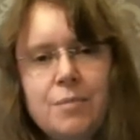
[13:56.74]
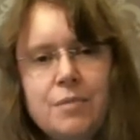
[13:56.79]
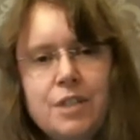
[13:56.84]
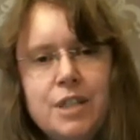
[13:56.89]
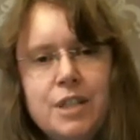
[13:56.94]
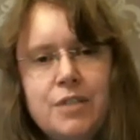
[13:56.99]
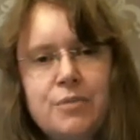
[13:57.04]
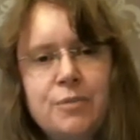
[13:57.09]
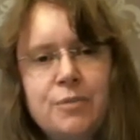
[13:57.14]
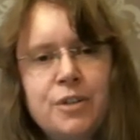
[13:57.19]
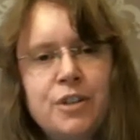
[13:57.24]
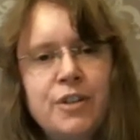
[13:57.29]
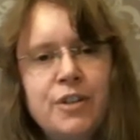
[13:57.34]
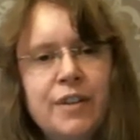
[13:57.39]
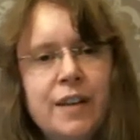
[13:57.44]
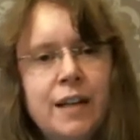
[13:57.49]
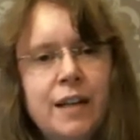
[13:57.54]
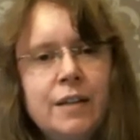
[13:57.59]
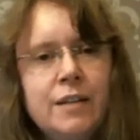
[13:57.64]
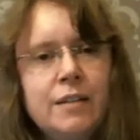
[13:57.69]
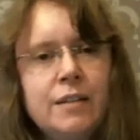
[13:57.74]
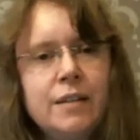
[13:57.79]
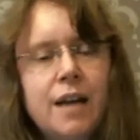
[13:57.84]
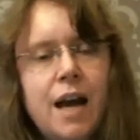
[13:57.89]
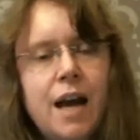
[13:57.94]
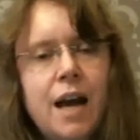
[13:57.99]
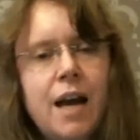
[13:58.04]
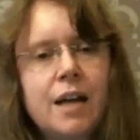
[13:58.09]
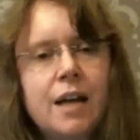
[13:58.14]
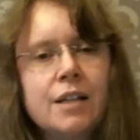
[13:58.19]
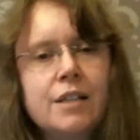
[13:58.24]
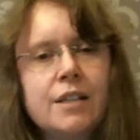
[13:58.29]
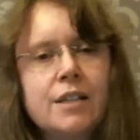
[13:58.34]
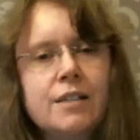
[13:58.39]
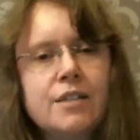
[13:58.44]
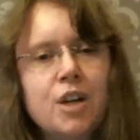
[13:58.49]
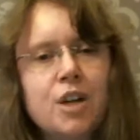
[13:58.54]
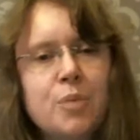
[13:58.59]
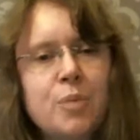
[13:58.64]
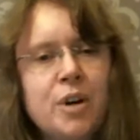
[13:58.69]
She's from New Zealand, and
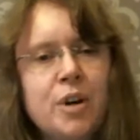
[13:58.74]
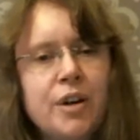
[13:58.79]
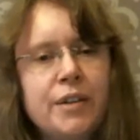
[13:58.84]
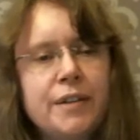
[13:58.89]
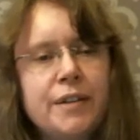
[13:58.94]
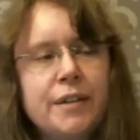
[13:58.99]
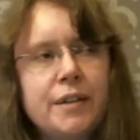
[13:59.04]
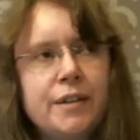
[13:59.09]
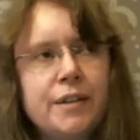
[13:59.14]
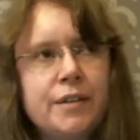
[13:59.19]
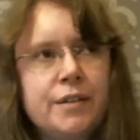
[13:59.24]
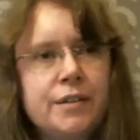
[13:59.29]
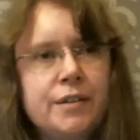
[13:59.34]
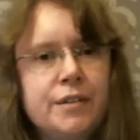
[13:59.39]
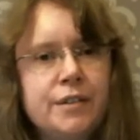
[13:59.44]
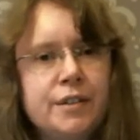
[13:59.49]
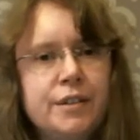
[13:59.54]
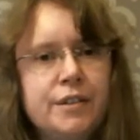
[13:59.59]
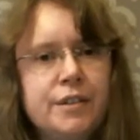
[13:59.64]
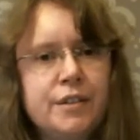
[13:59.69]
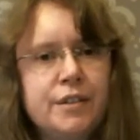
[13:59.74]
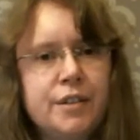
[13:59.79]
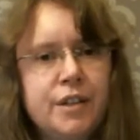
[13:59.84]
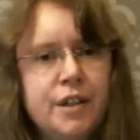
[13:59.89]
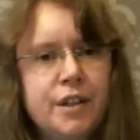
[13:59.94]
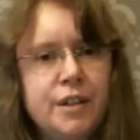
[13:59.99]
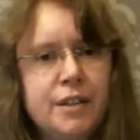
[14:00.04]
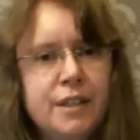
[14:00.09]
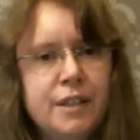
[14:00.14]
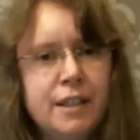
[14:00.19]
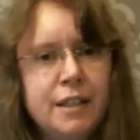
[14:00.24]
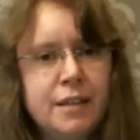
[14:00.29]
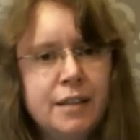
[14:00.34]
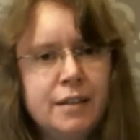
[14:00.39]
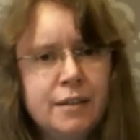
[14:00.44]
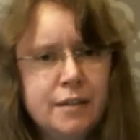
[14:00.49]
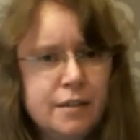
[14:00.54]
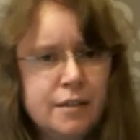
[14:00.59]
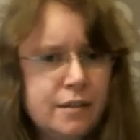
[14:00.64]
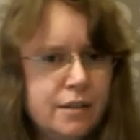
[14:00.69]
she's got a birthday on the
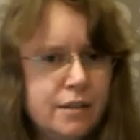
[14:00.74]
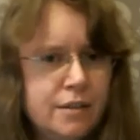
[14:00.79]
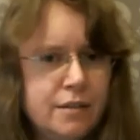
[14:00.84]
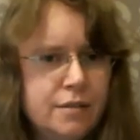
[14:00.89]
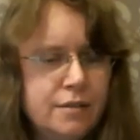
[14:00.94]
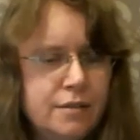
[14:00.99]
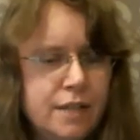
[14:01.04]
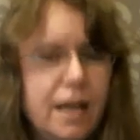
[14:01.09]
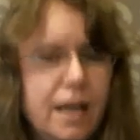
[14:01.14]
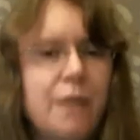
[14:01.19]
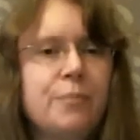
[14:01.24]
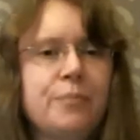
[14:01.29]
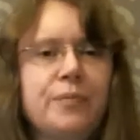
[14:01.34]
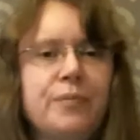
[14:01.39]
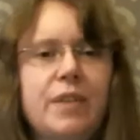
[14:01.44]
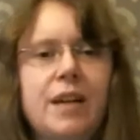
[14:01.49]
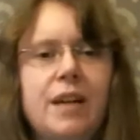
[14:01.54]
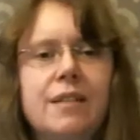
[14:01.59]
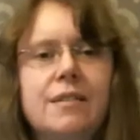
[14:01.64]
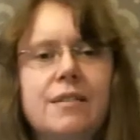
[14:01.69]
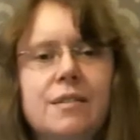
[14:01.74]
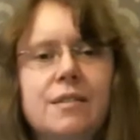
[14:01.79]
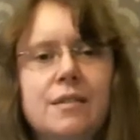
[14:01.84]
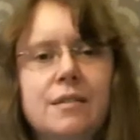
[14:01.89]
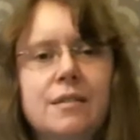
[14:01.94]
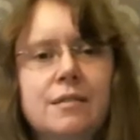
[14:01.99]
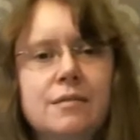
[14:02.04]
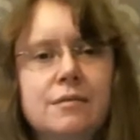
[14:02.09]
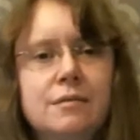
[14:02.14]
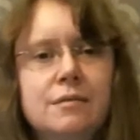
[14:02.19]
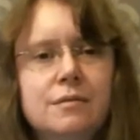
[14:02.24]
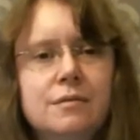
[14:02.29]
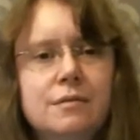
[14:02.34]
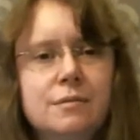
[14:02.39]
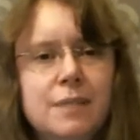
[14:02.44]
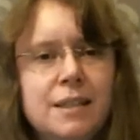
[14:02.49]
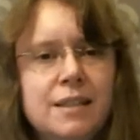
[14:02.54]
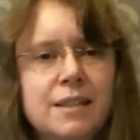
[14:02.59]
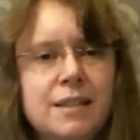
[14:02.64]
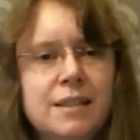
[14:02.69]
13th. Yeah, that's
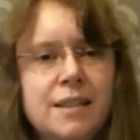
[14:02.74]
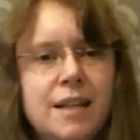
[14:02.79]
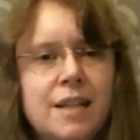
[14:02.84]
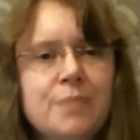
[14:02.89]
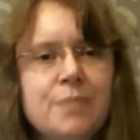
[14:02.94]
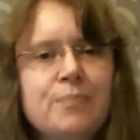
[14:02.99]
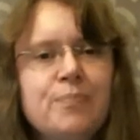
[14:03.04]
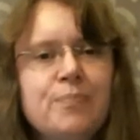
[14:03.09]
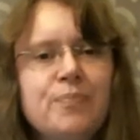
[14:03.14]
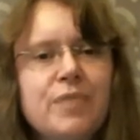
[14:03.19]
Wednesday,